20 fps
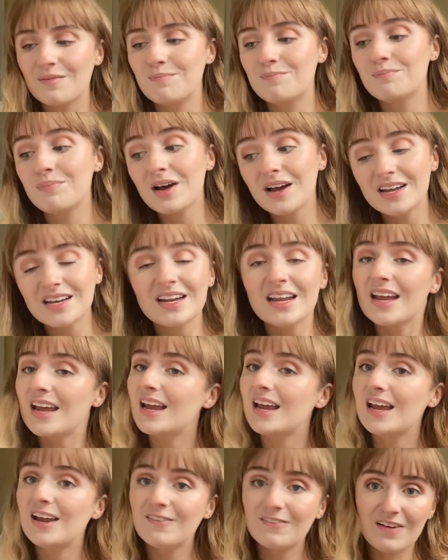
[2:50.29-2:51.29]
but
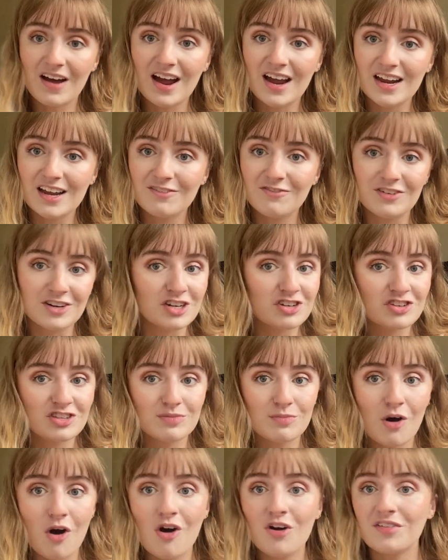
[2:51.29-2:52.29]
if I finish
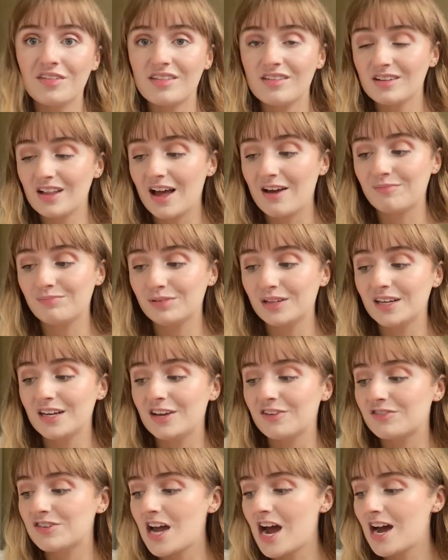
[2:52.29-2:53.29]
them all and still have plenty
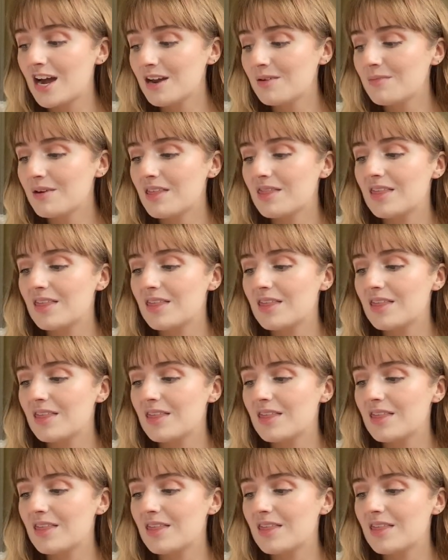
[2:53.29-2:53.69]
of time,